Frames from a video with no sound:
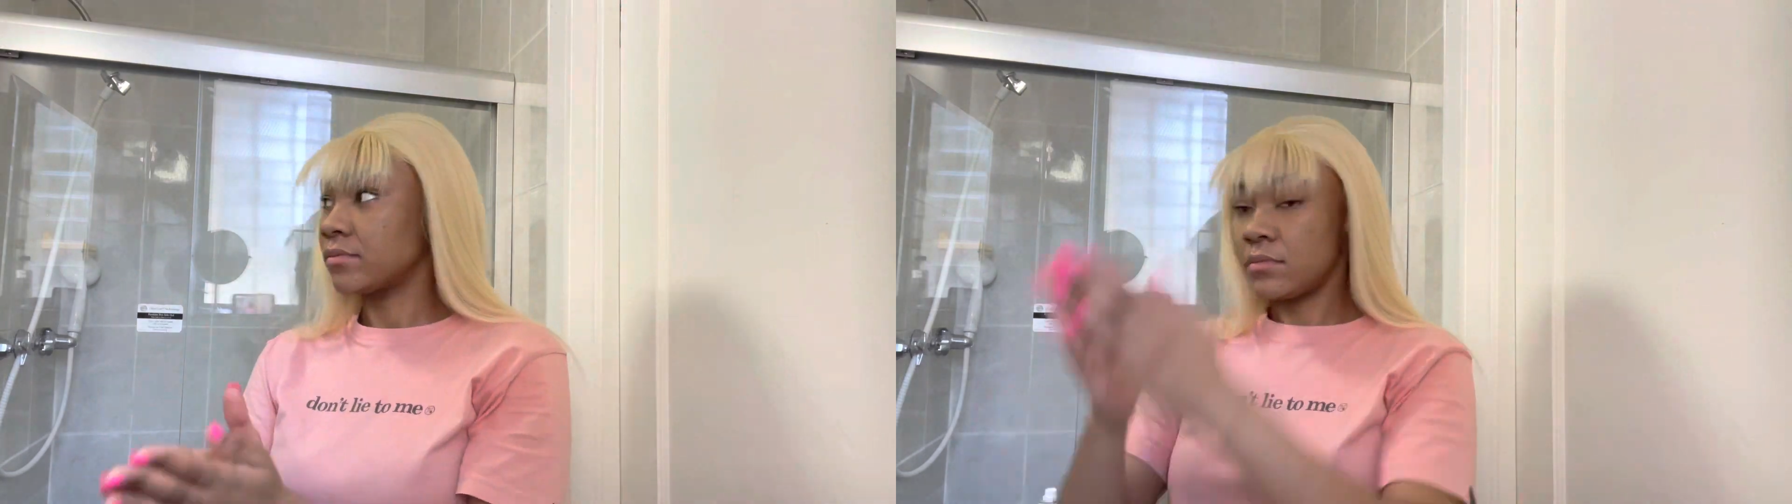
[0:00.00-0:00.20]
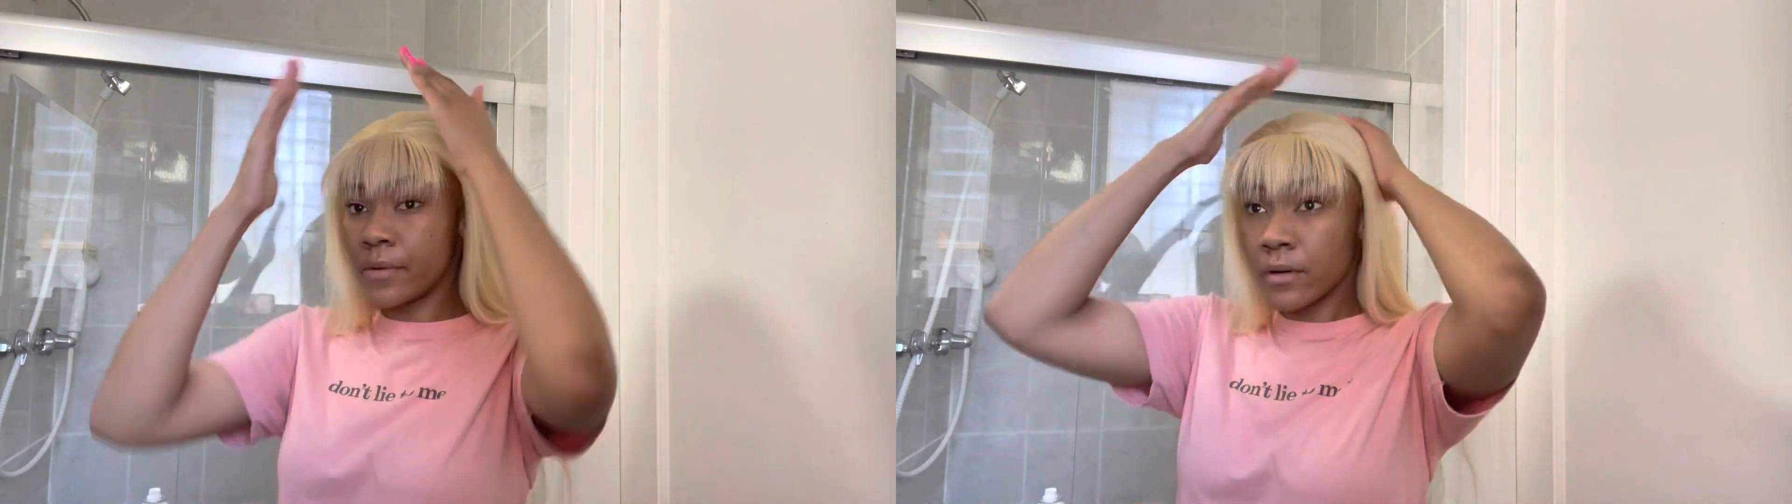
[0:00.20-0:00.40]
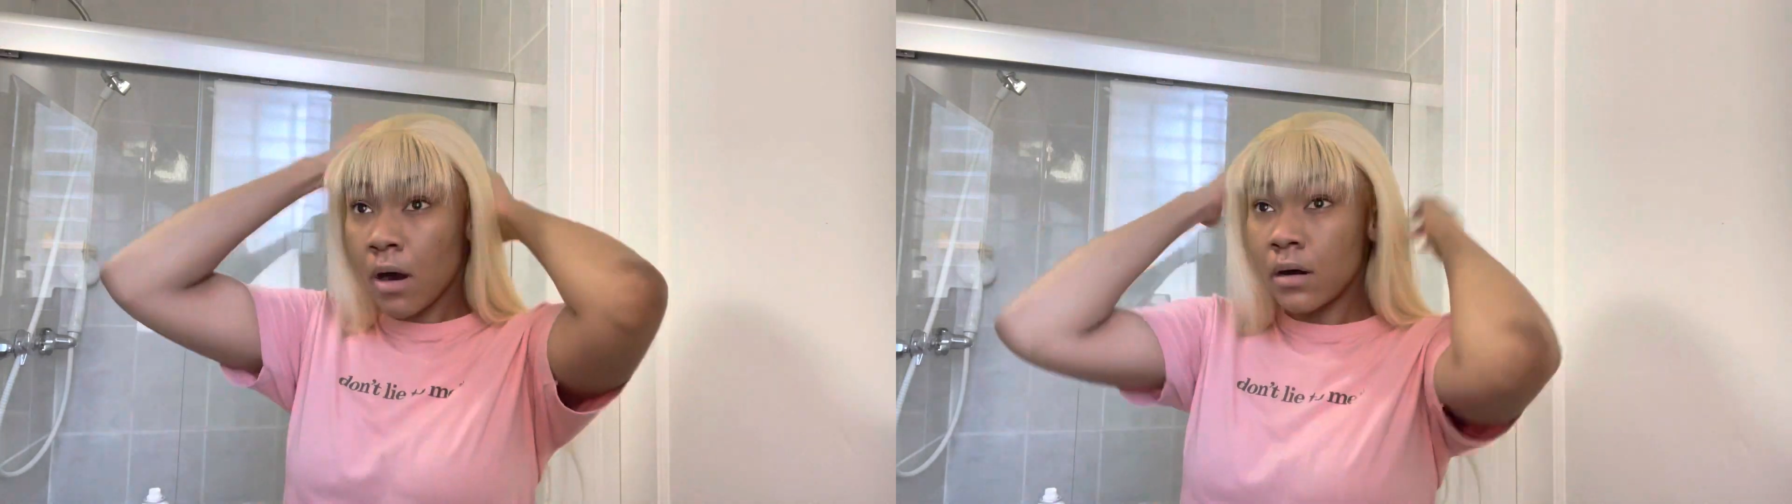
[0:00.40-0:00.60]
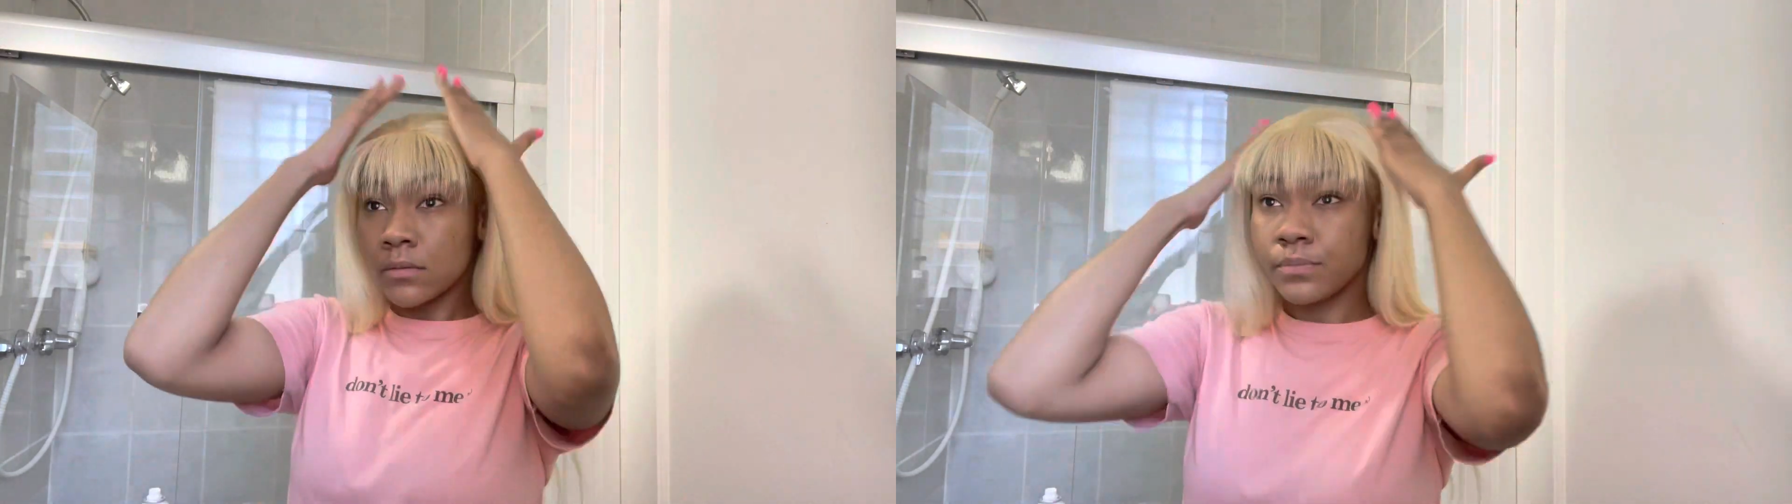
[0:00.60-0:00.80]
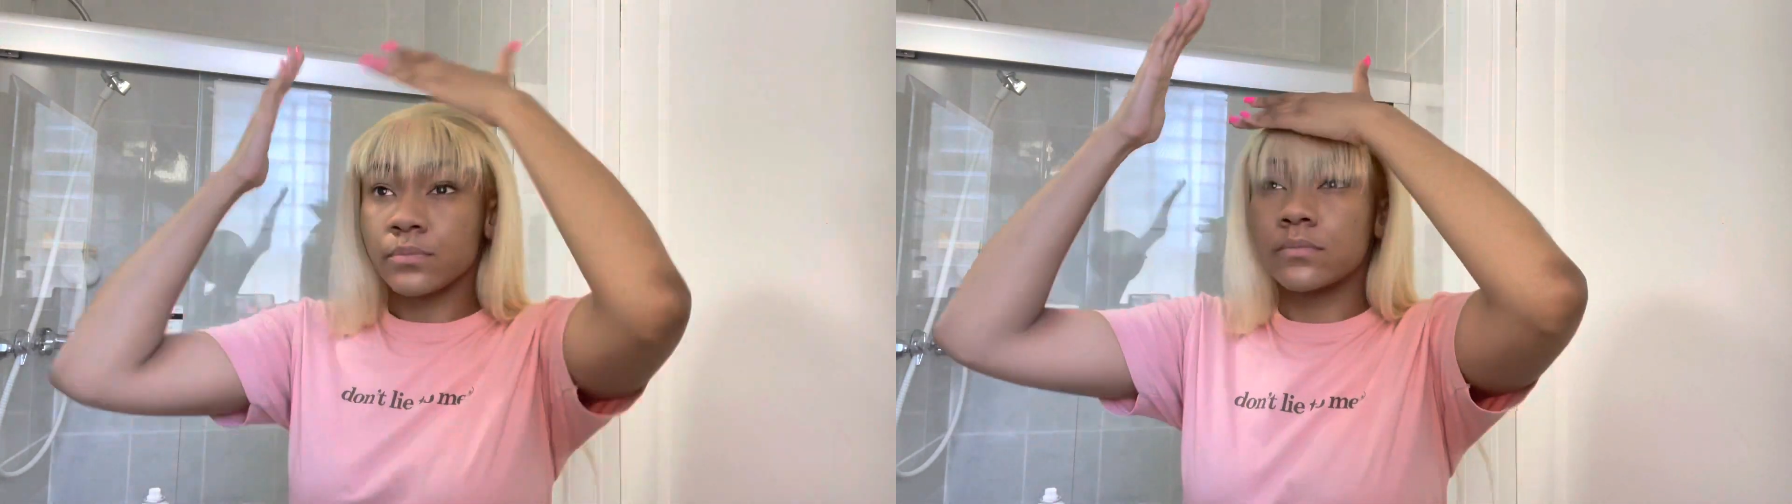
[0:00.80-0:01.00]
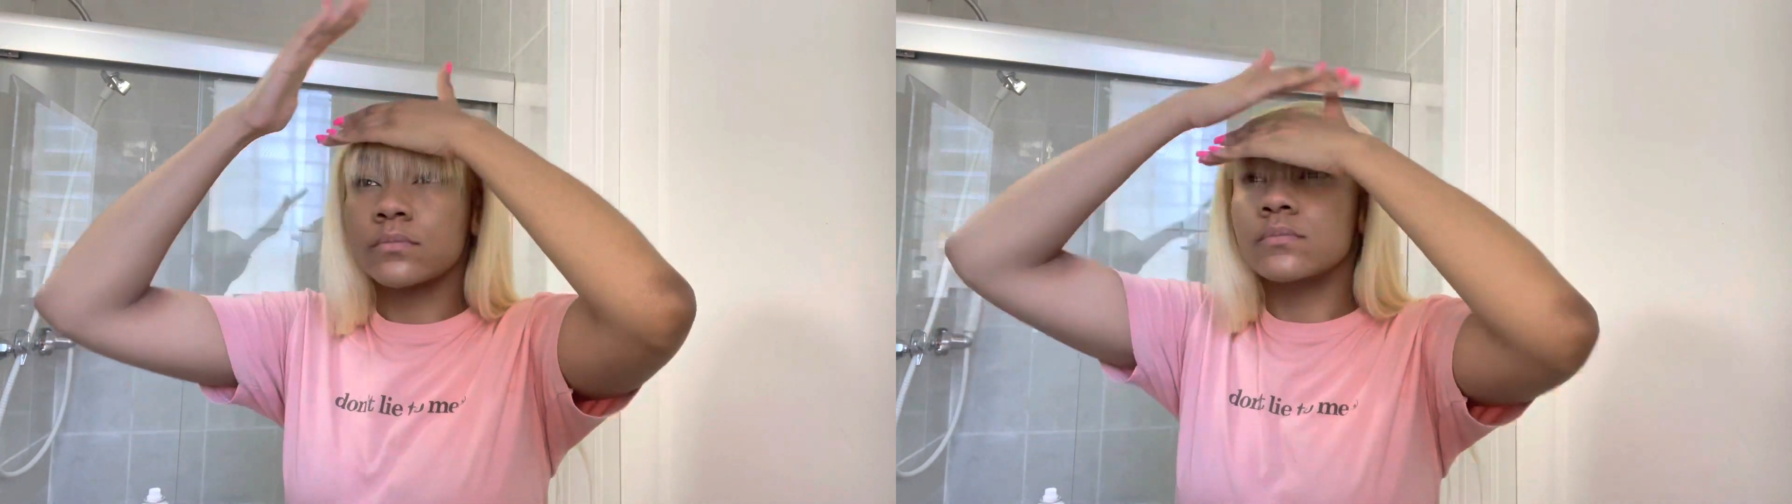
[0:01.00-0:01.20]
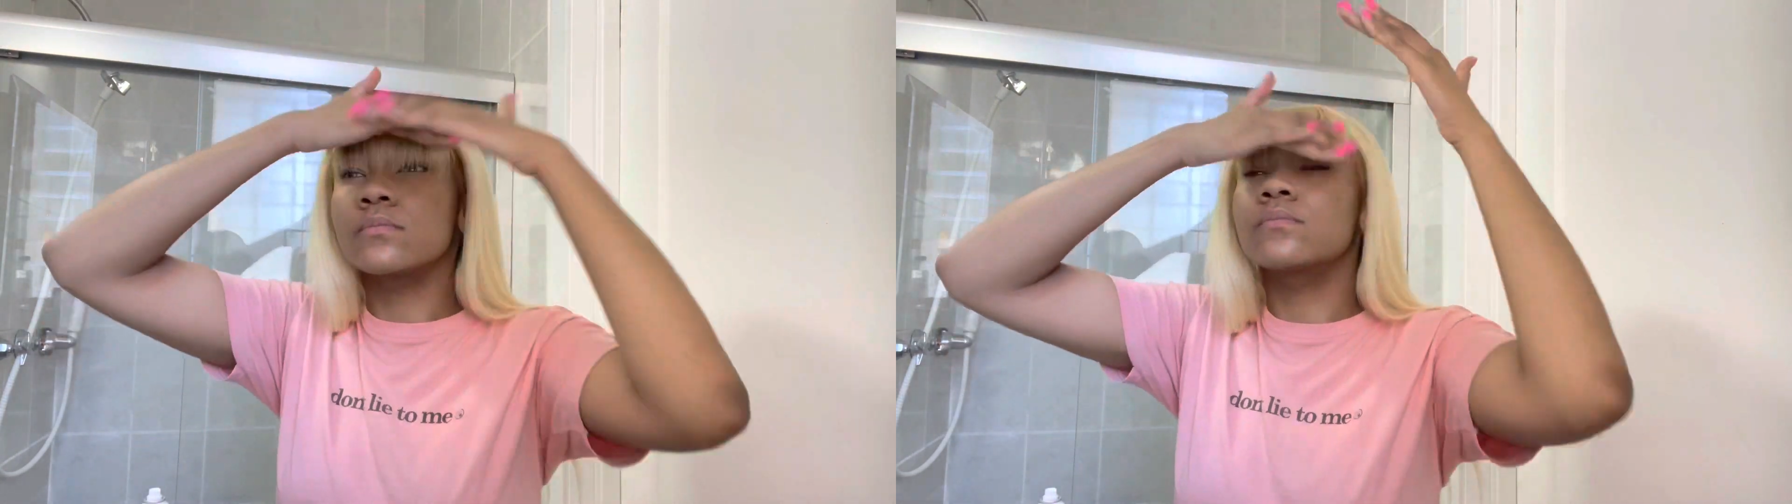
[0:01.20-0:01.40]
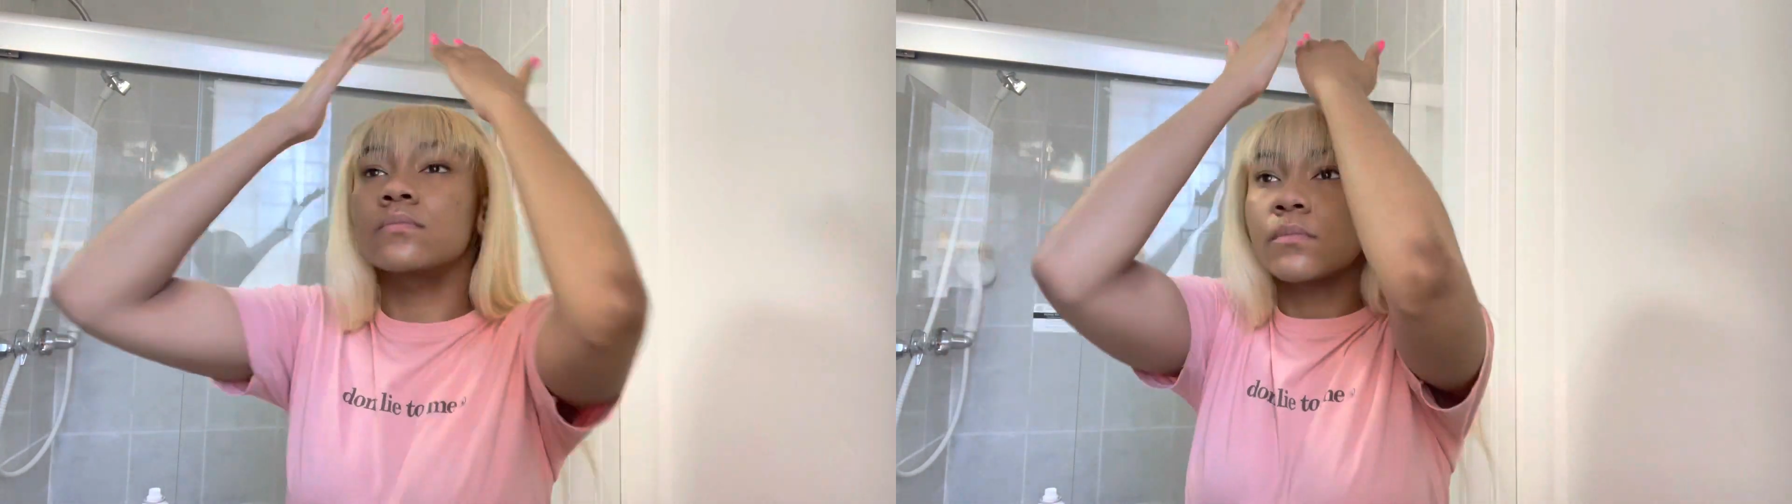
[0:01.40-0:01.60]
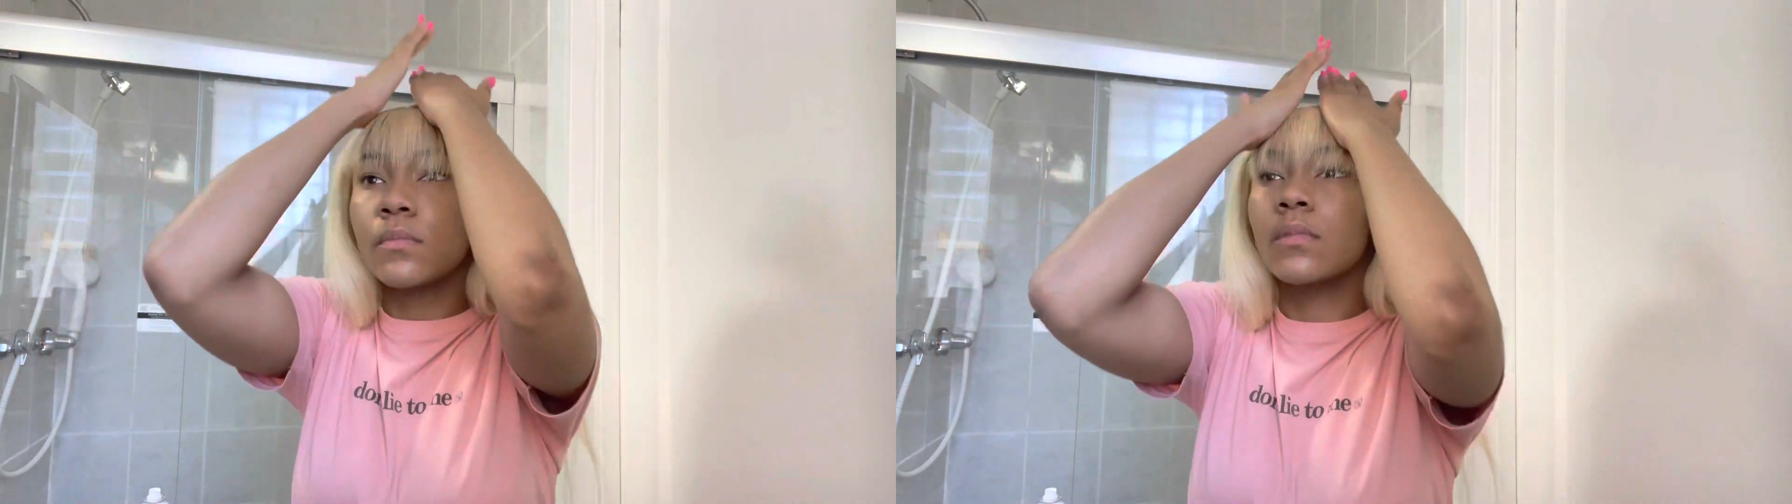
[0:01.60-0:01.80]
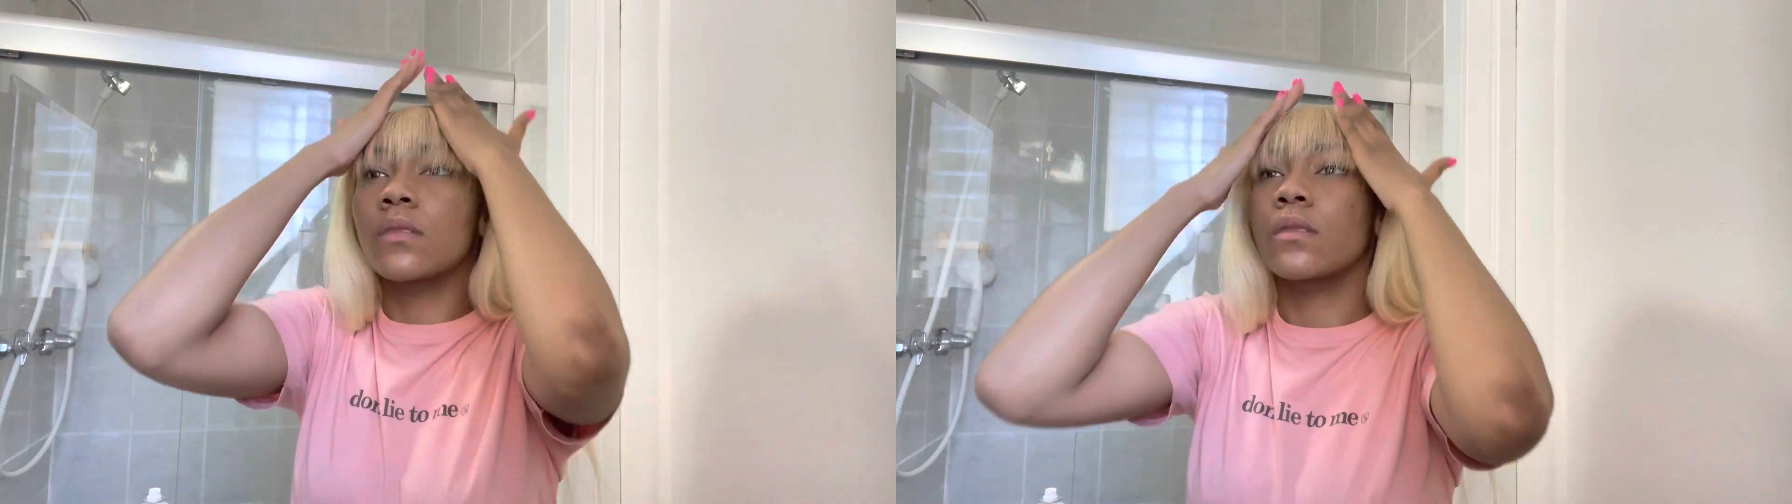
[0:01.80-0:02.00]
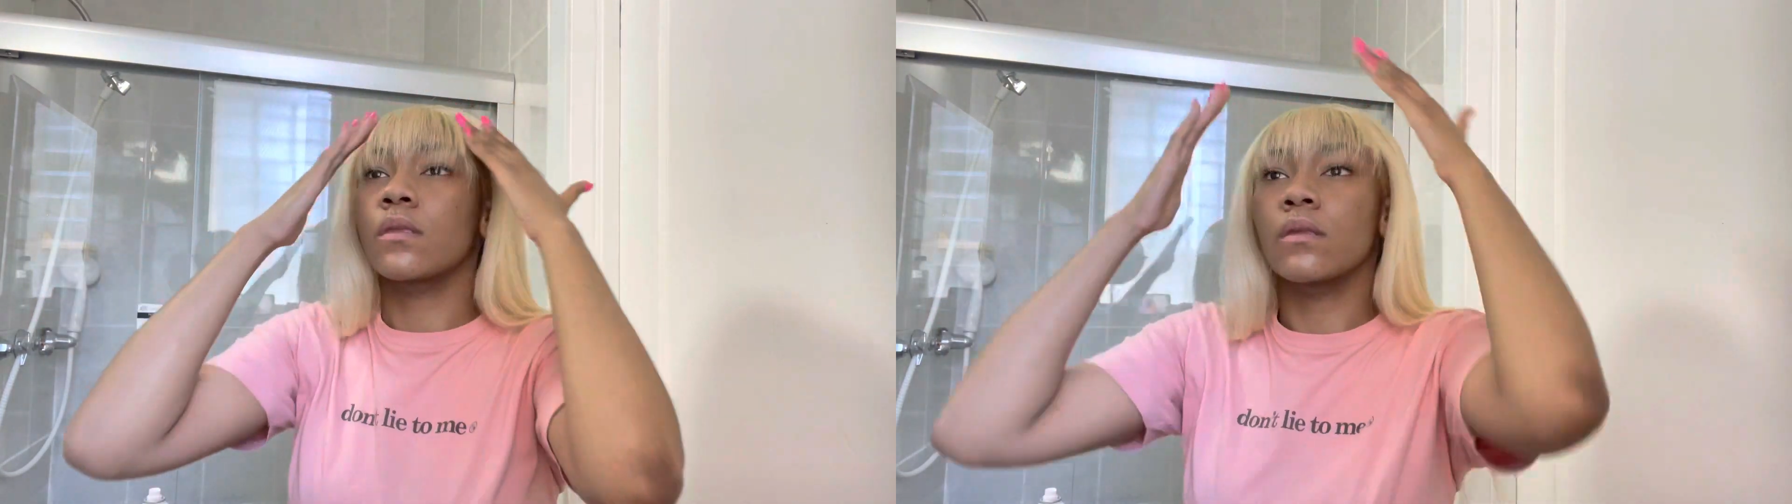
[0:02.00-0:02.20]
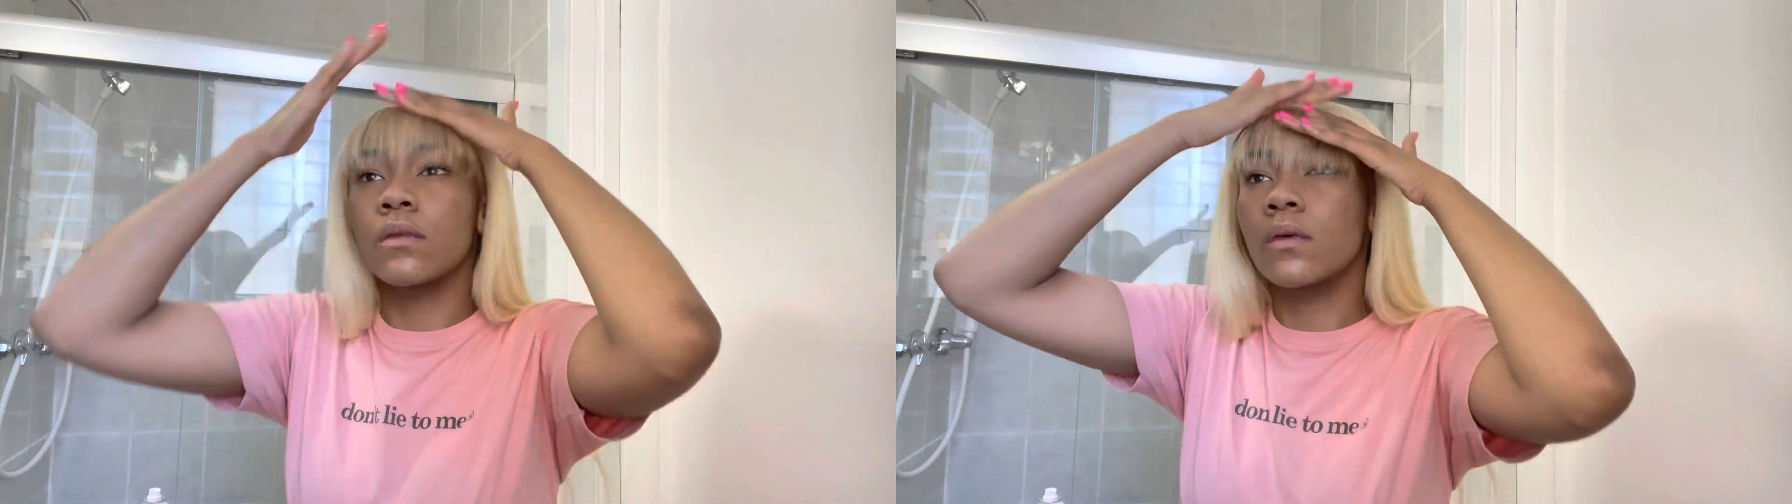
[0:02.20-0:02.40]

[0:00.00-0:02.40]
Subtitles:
all the hair products that I'm using in this video,